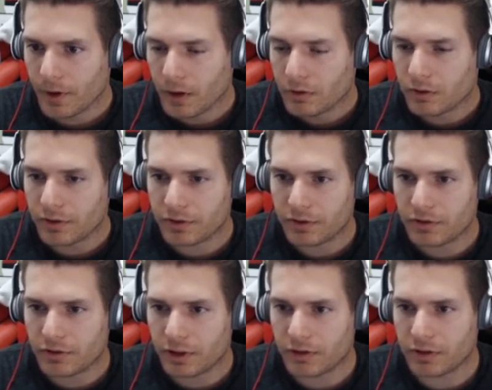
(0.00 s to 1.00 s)
So this is
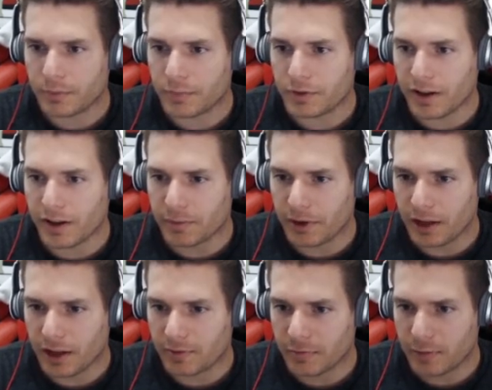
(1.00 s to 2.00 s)
just to protect my
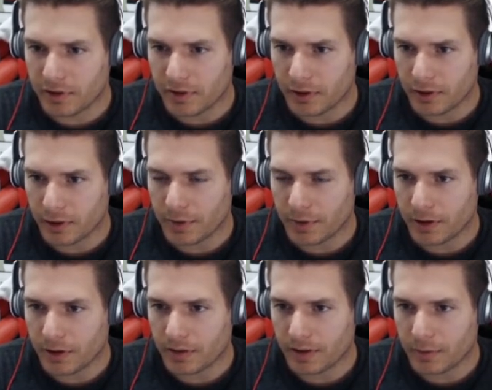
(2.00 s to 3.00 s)
life points a little bit,
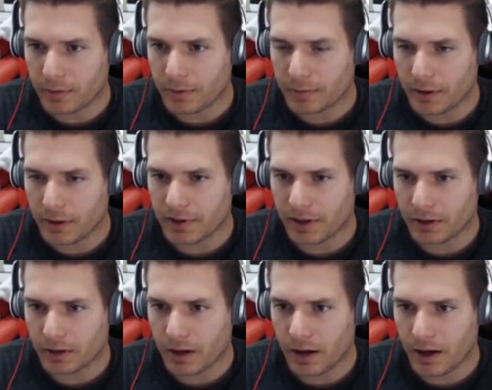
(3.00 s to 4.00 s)
because I'm going to probably take a
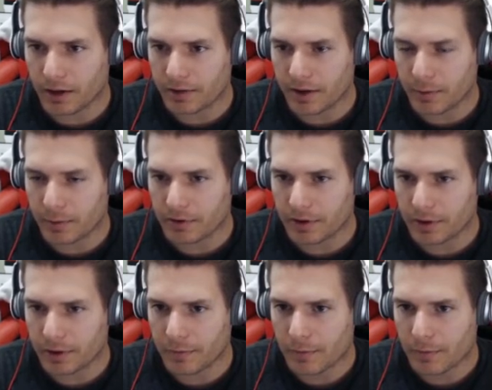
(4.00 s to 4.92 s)
lot of damage here